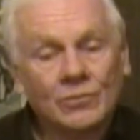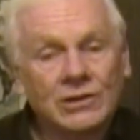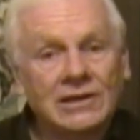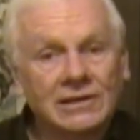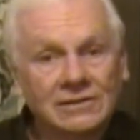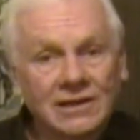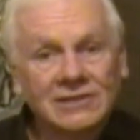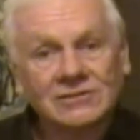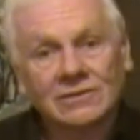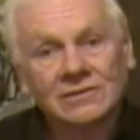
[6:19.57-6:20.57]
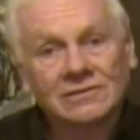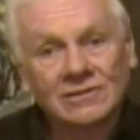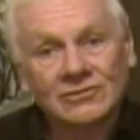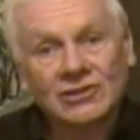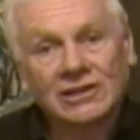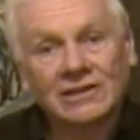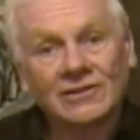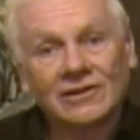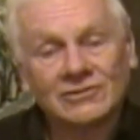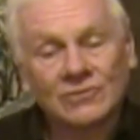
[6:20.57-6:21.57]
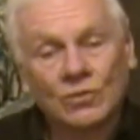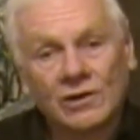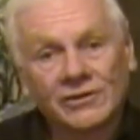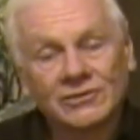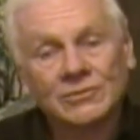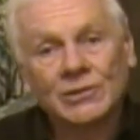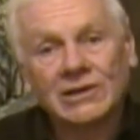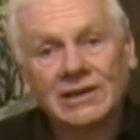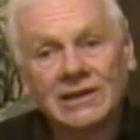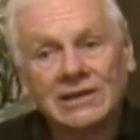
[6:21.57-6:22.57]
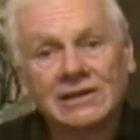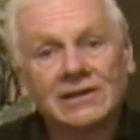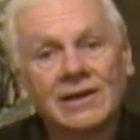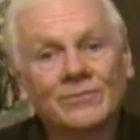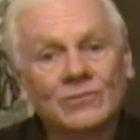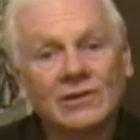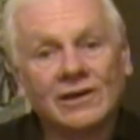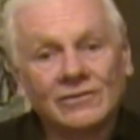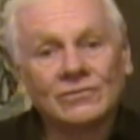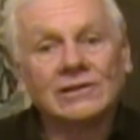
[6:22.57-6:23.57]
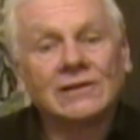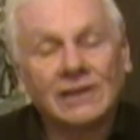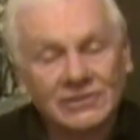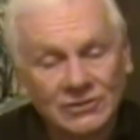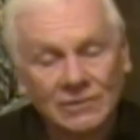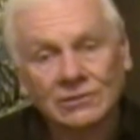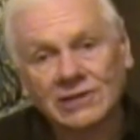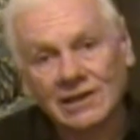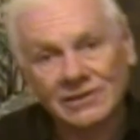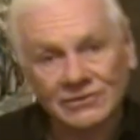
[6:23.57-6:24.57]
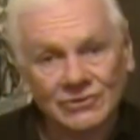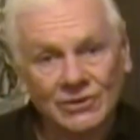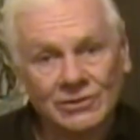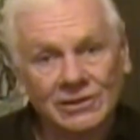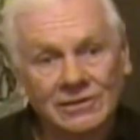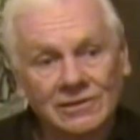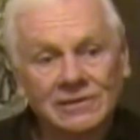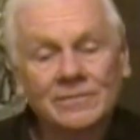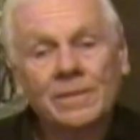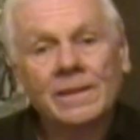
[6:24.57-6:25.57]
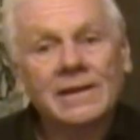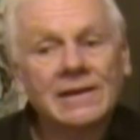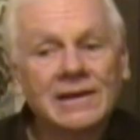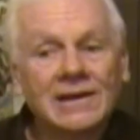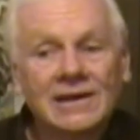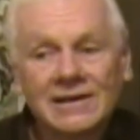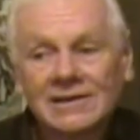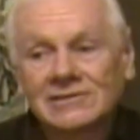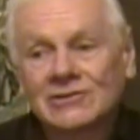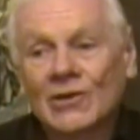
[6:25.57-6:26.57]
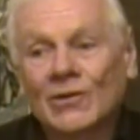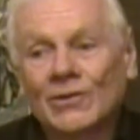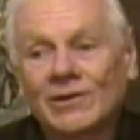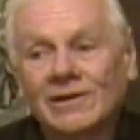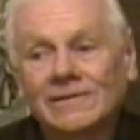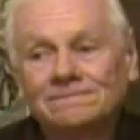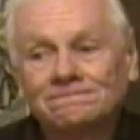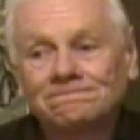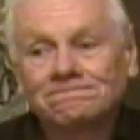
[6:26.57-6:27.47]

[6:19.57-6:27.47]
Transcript: being sitting there as the water is being heated up, not realizing what the hell's going on. So